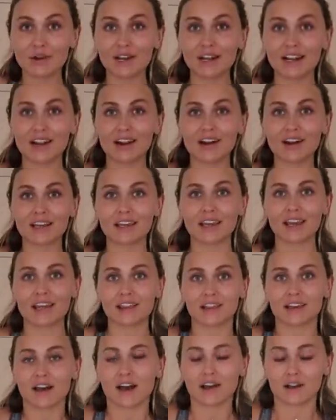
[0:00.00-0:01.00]
really like
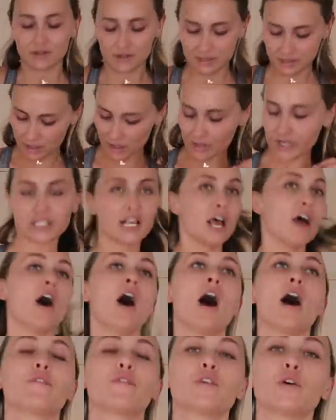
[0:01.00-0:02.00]
it. The colour is so nice.
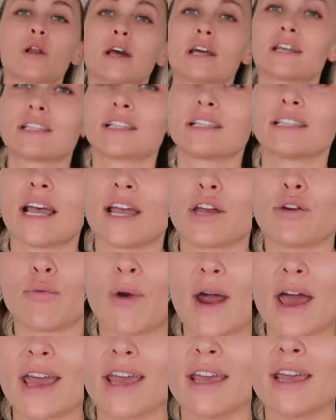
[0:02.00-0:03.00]
I feel like, as I say,
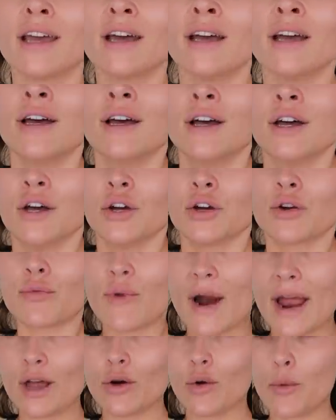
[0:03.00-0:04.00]
grey
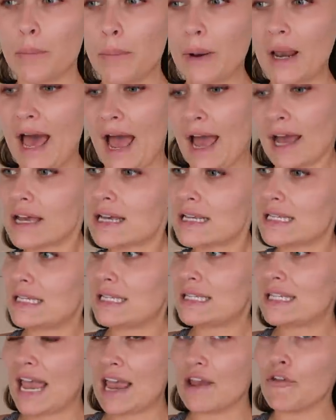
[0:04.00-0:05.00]
or black is a
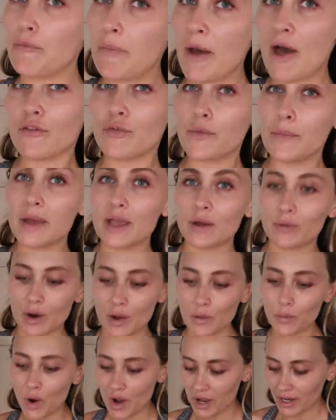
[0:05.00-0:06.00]
safe bet for me when
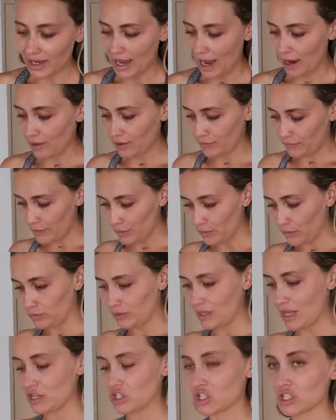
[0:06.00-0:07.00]
I'm working out. I feel
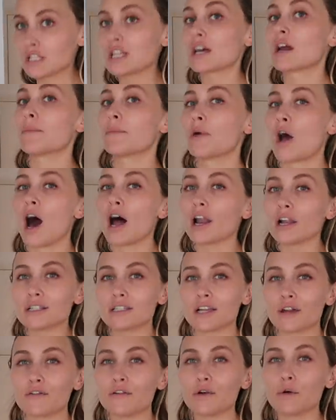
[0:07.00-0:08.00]
they're just the colours
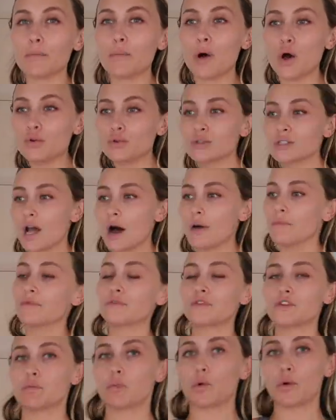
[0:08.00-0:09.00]
I feel most
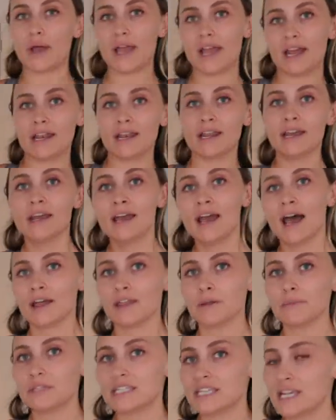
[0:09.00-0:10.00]
comfortable in. And
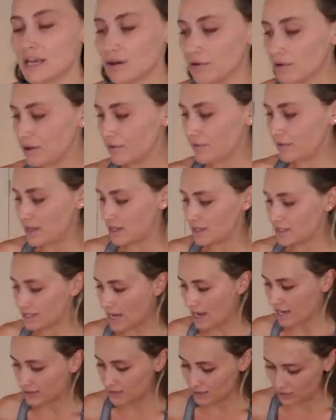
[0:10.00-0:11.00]
the material of these
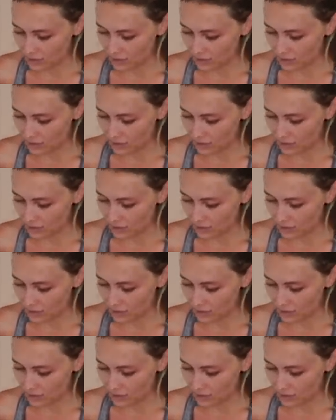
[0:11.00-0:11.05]
sets